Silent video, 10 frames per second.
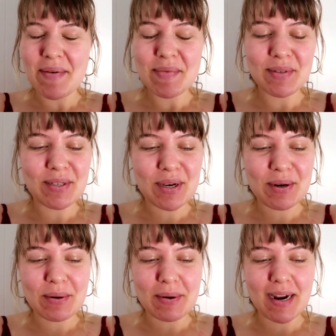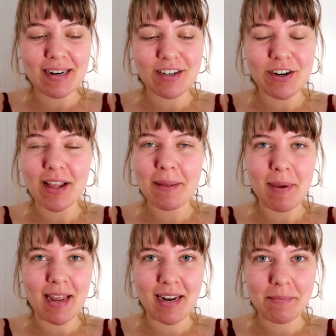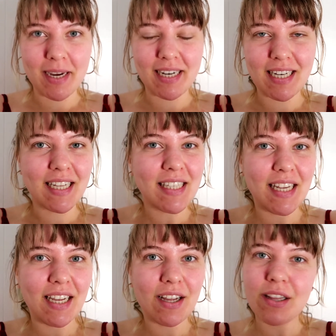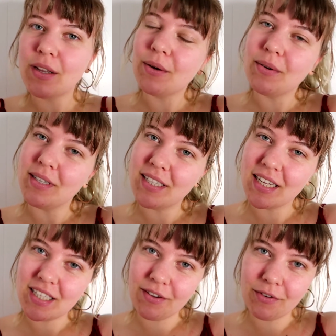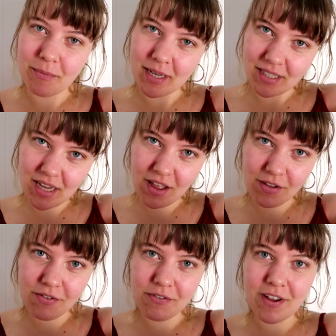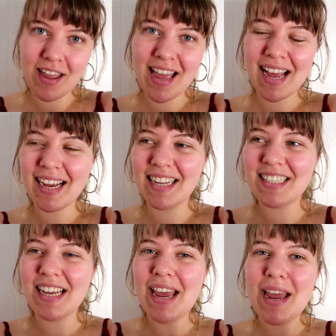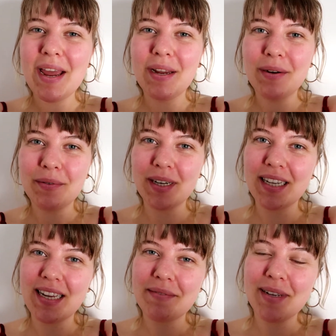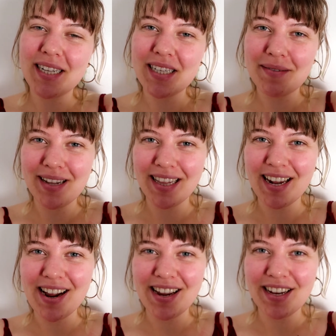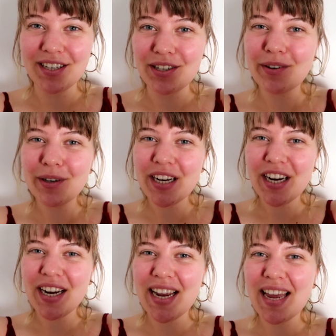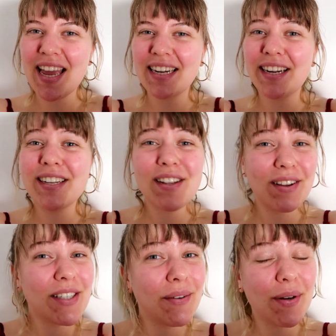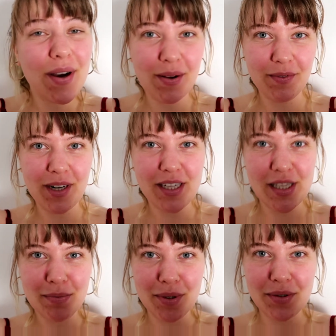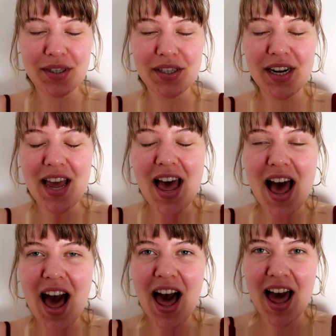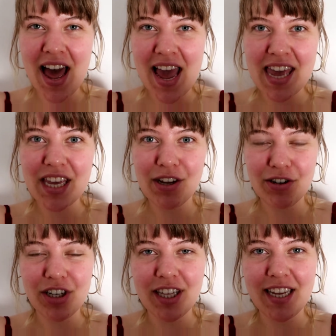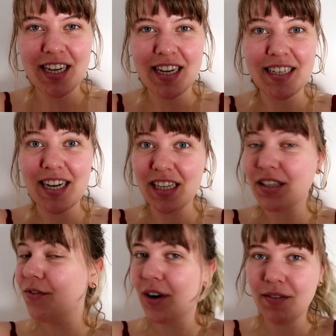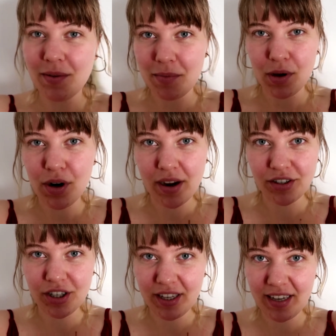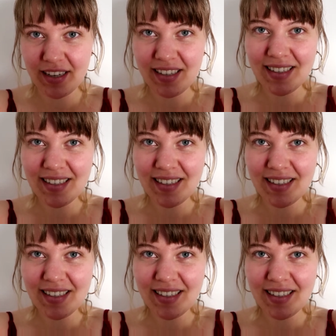So during the pandemic, dancing alone and dancing for myself has really been something that I enjoy, and it is also a confidence boost. I usually dance in front of the mirror, actually.